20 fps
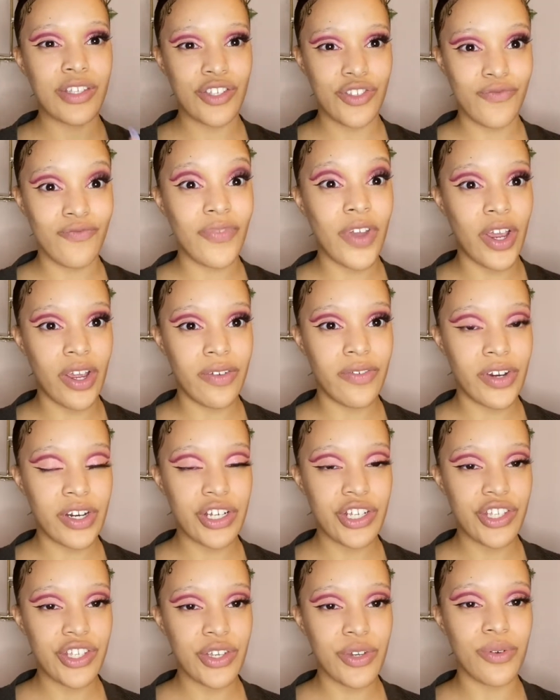very, very
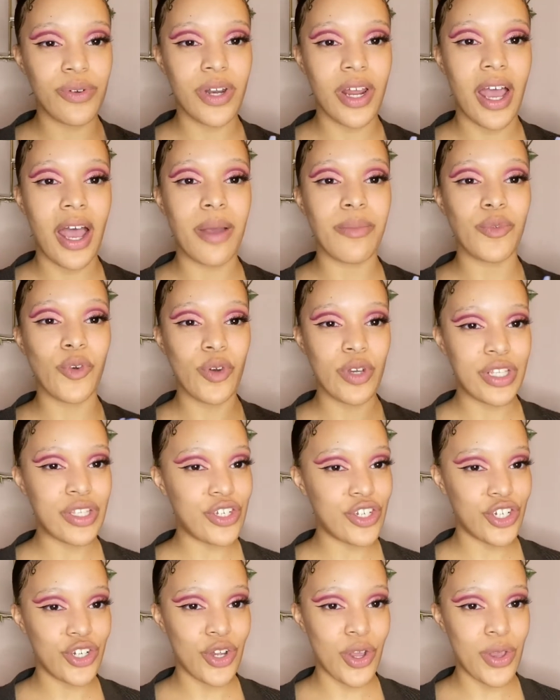soon, I'm going
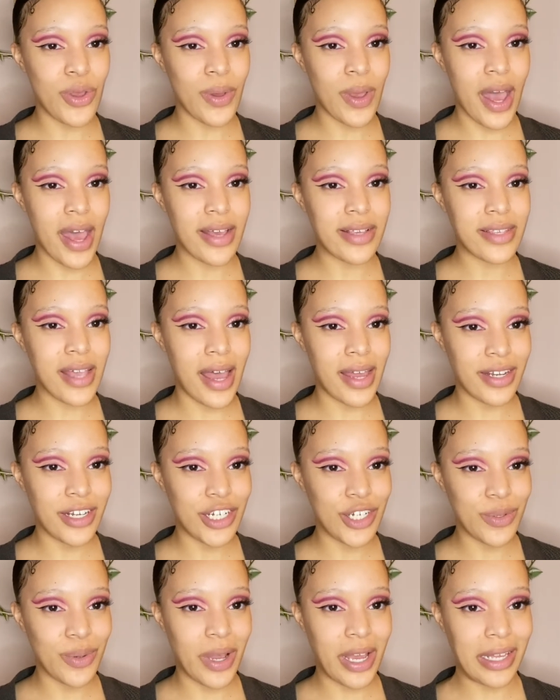to show you guys how to
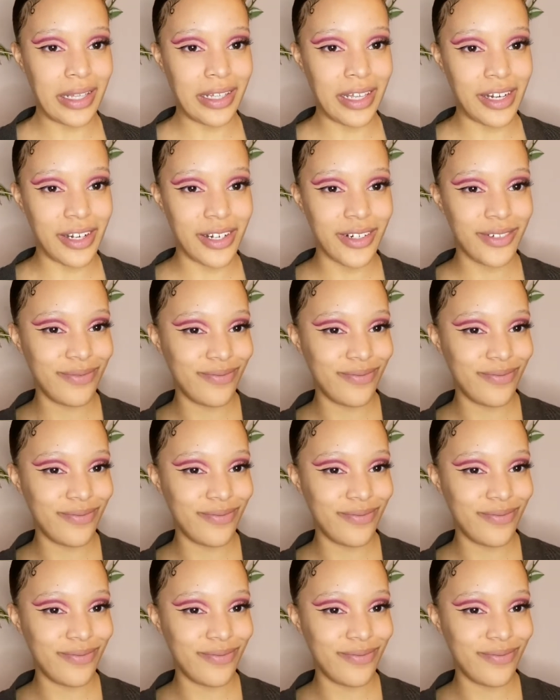do eyeliner.